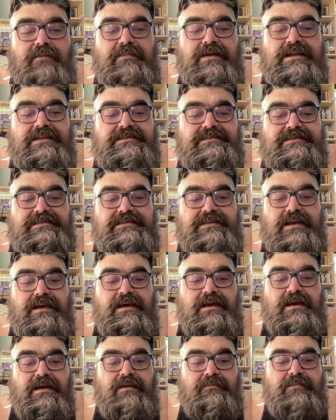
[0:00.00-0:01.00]
It's
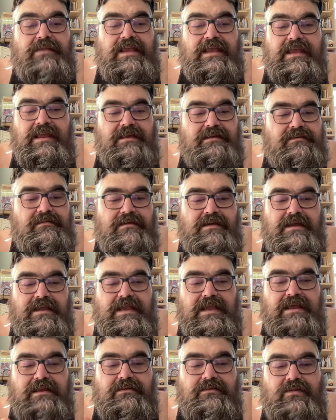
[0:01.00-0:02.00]
in,
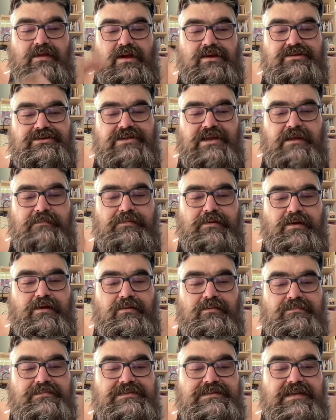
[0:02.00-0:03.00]
again, Longshot
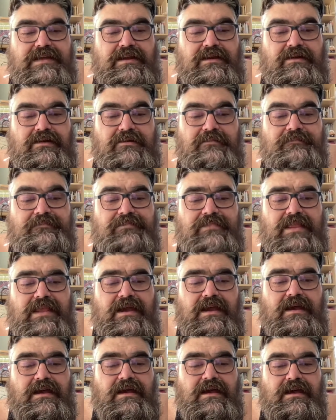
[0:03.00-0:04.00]
Poems here.
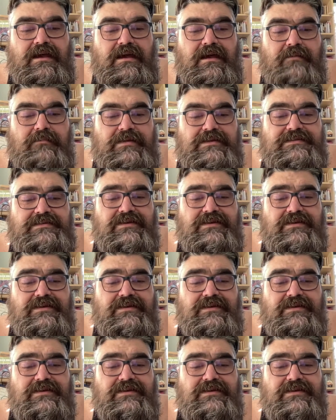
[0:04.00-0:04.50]
It's